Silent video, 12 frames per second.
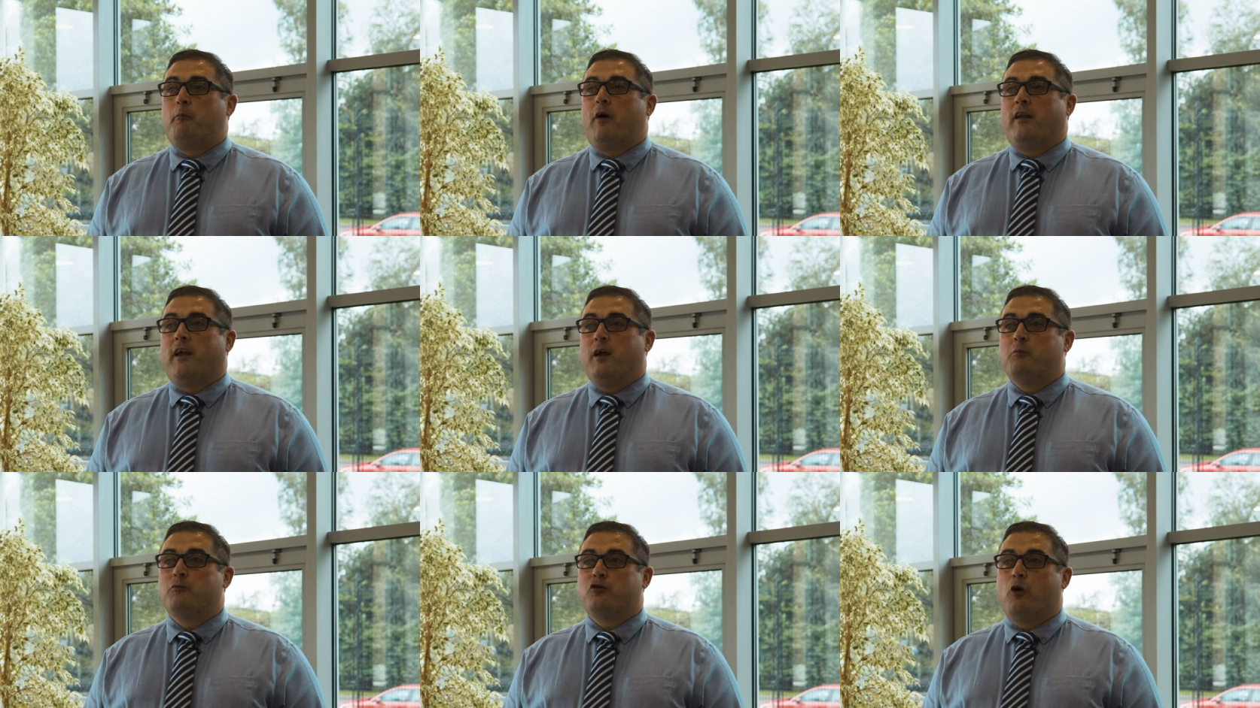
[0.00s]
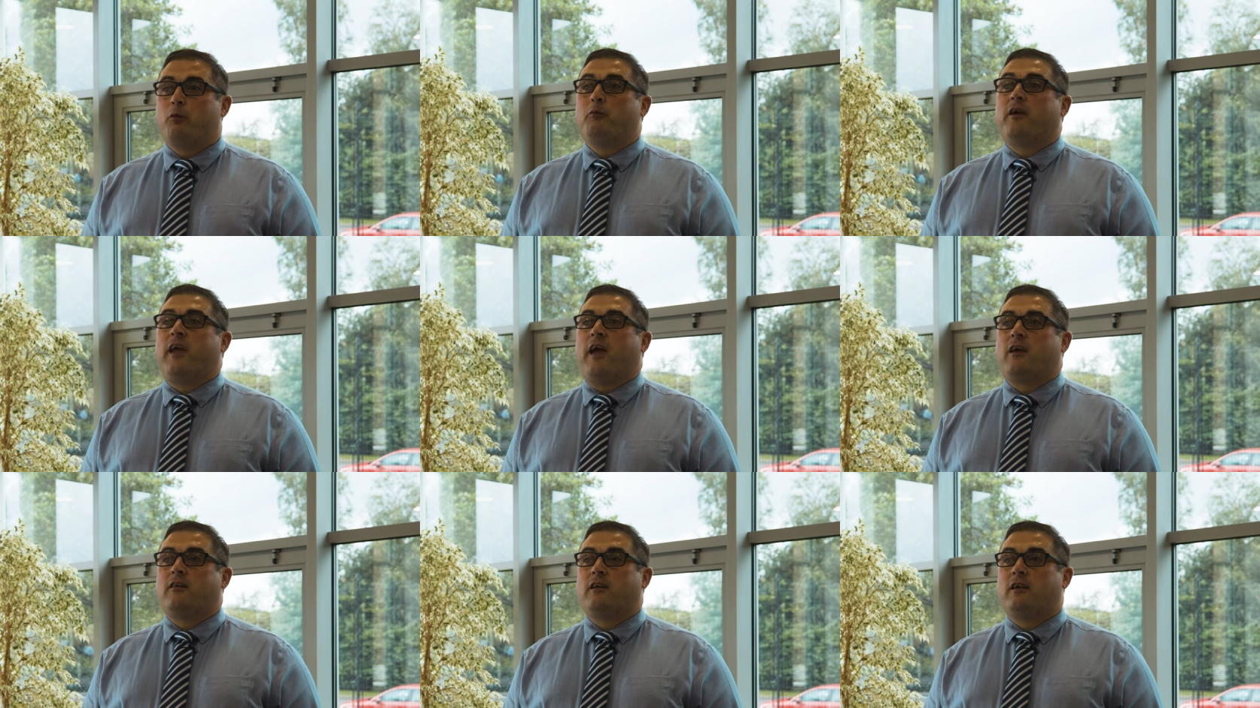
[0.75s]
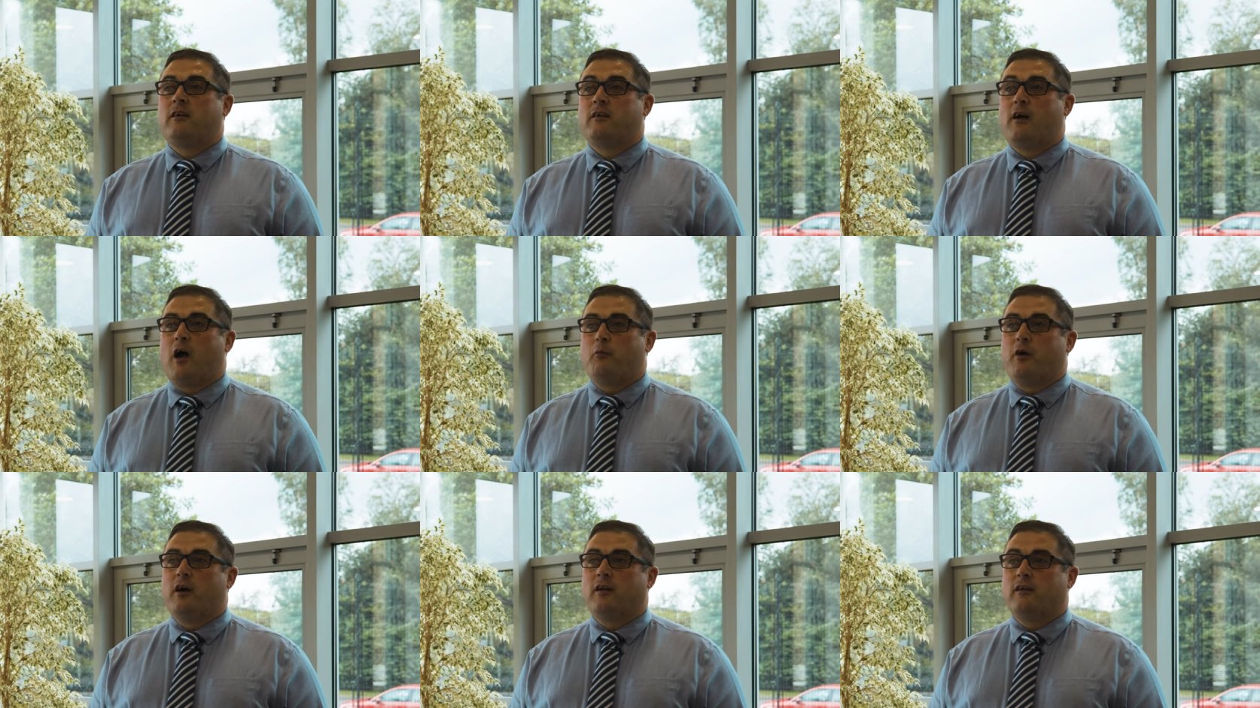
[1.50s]
My name's Robert McKechnie.
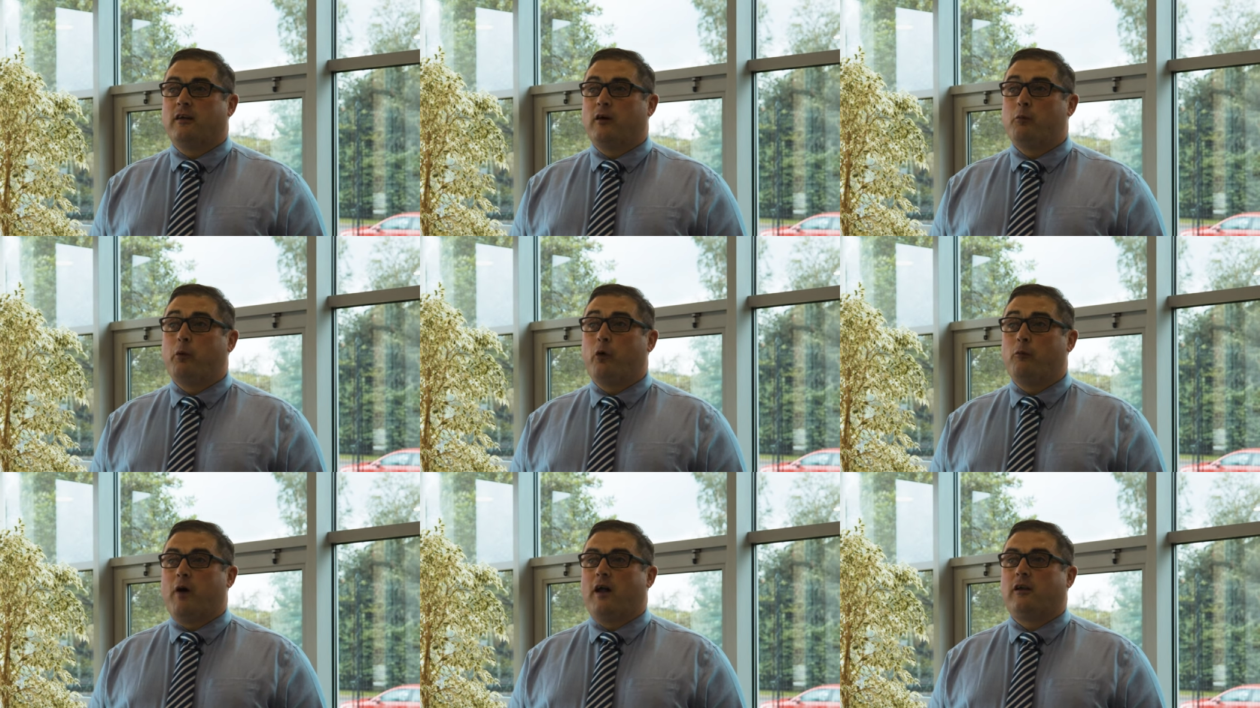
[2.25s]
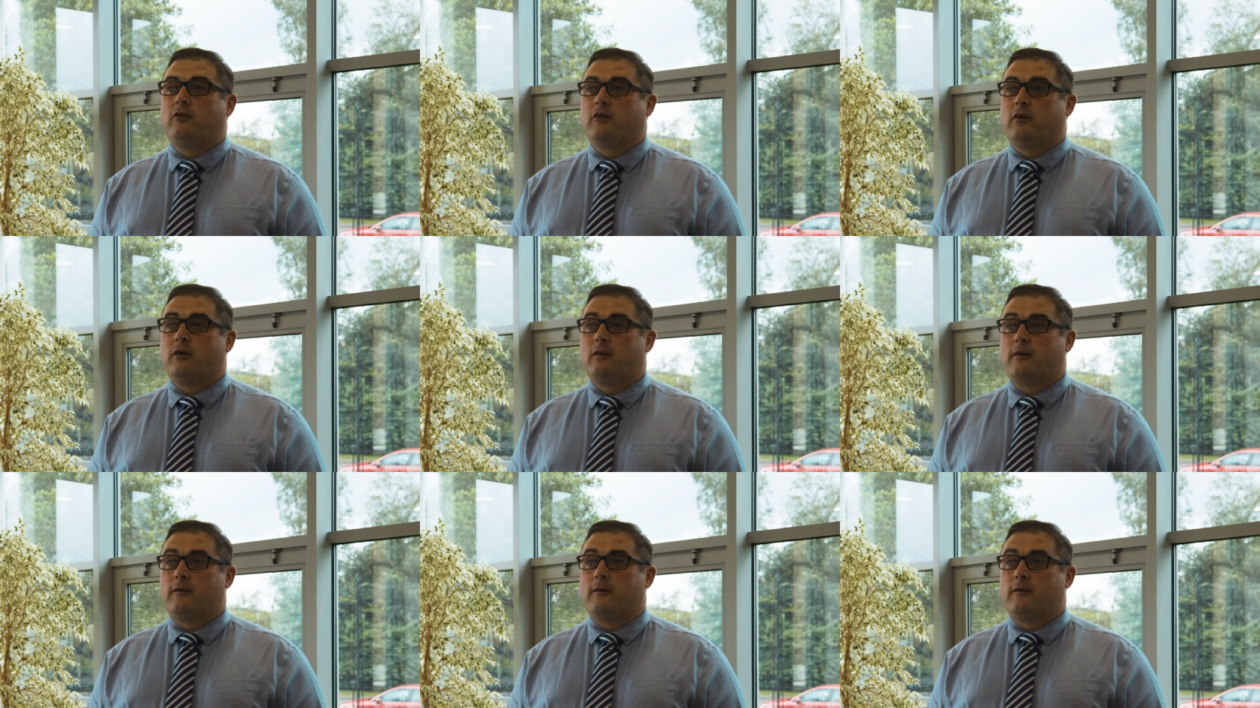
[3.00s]
I'm a dealer point manager